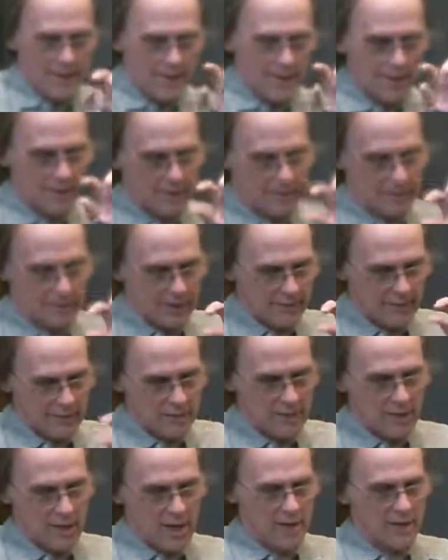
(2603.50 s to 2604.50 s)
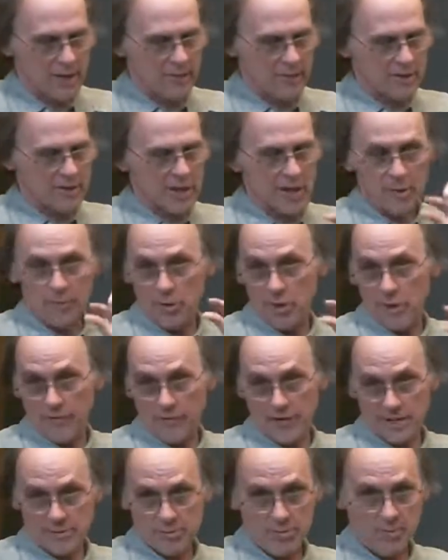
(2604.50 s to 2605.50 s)
a given time with a
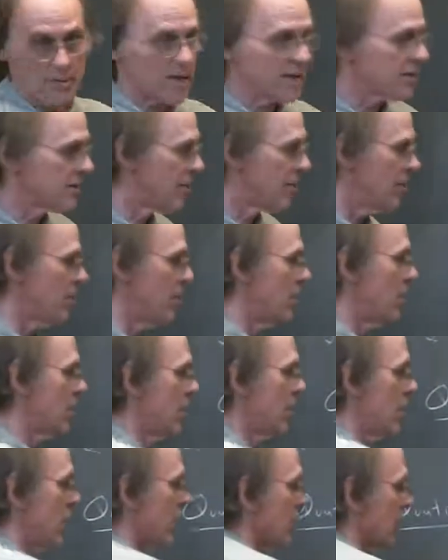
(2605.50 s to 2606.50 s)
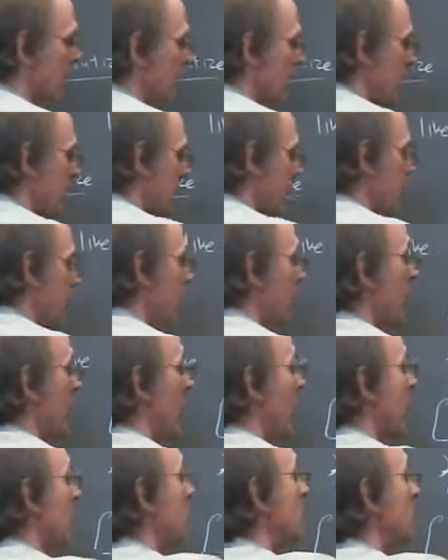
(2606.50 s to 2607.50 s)
fixed momentum, are going to give you a